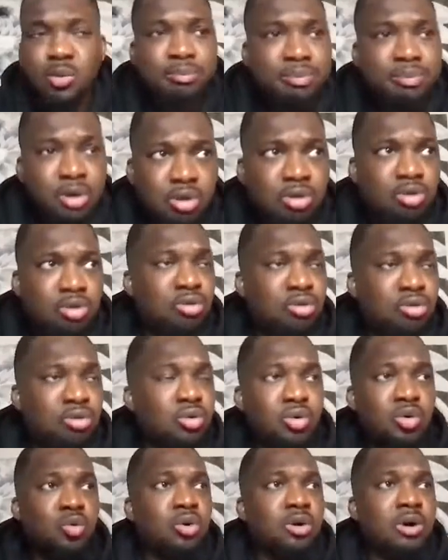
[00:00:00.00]
Bro,
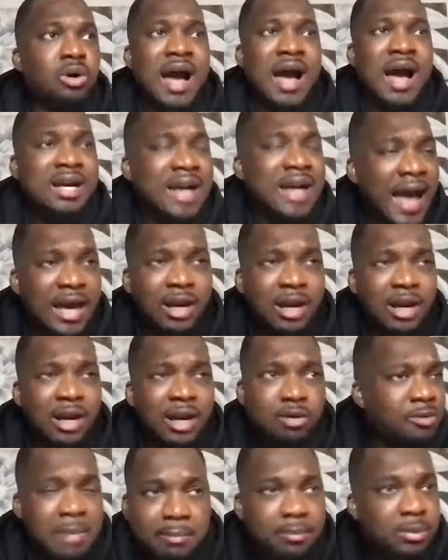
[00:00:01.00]
I
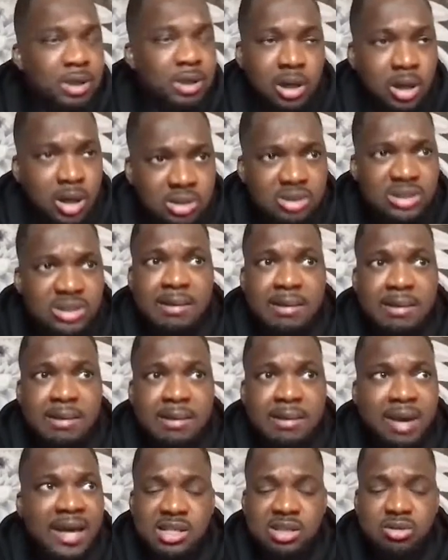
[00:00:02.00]
cannot remember the last time,
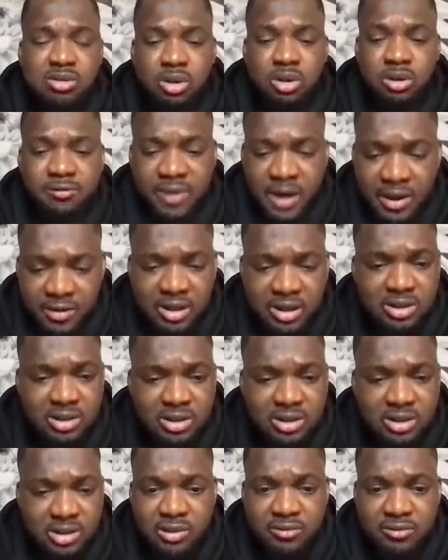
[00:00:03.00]
and that's very
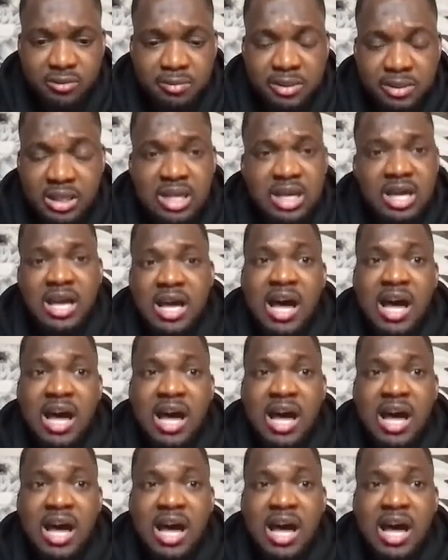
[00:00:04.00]
concerning for me.